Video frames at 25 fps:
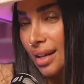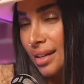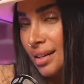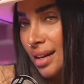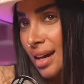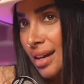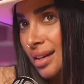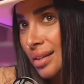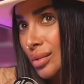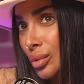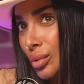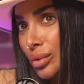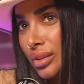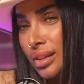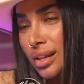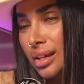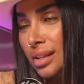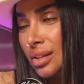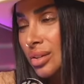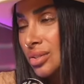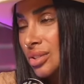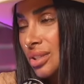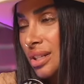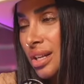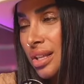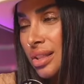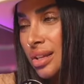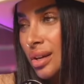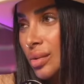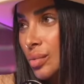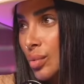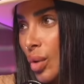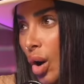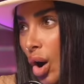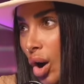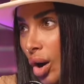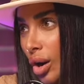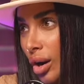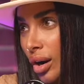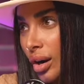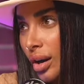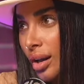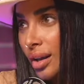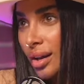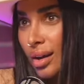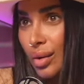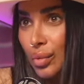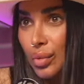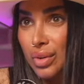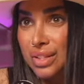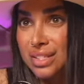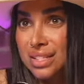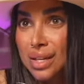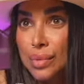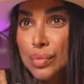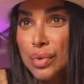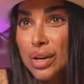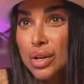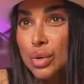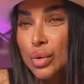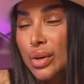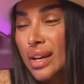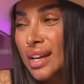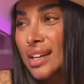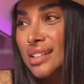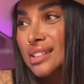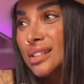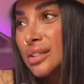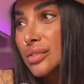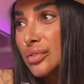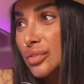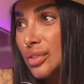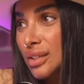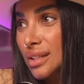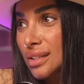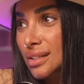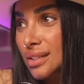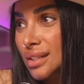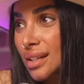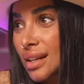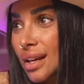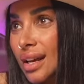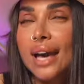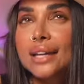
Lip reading: And I don't think there's anything wrong with someone looking different.